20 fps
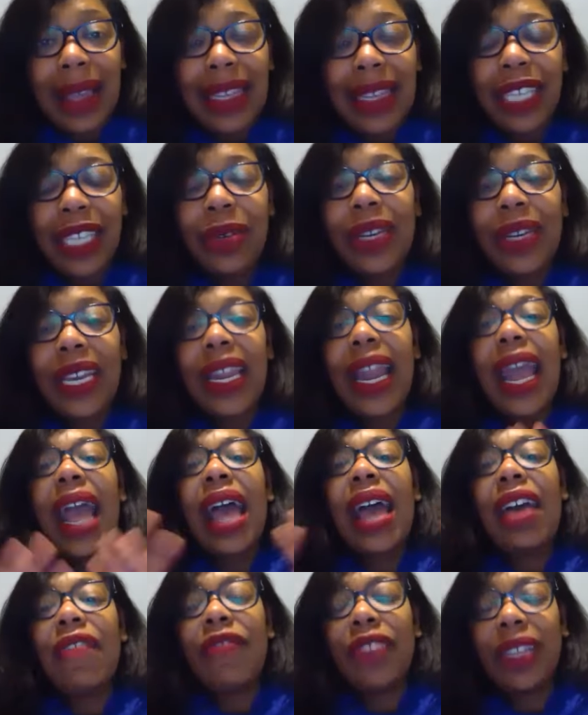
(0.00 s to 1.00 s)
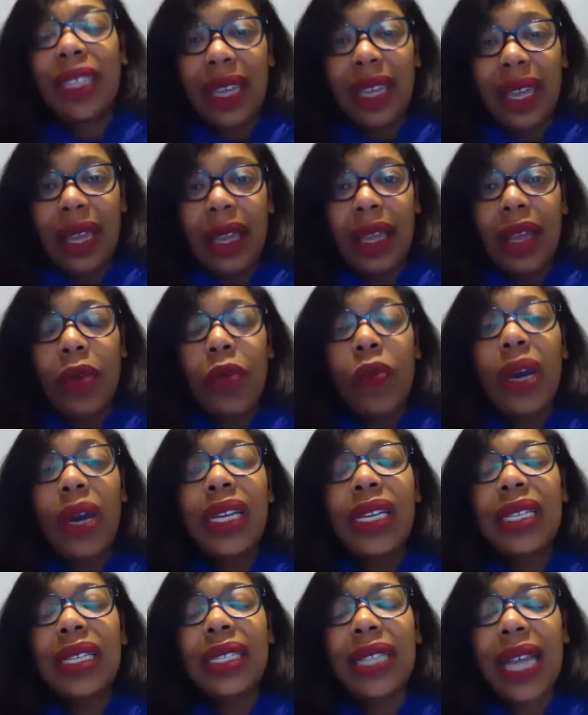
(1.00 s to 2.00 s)
You get everything. What
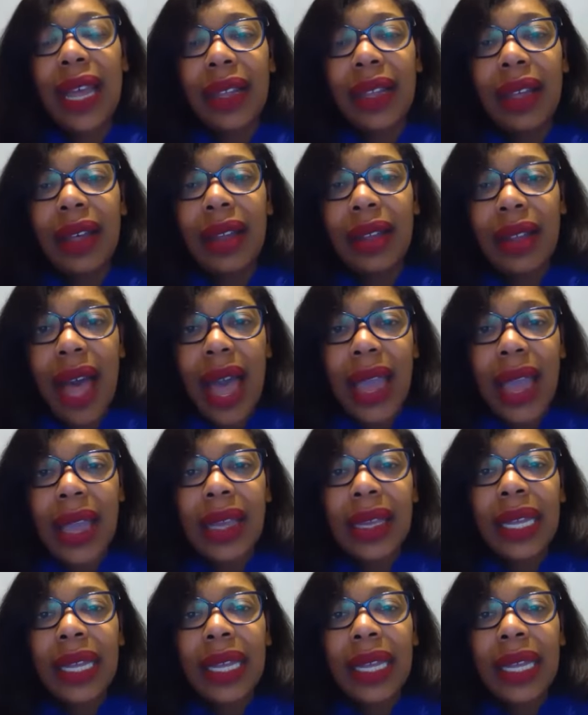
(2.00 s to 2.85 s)
does that look like?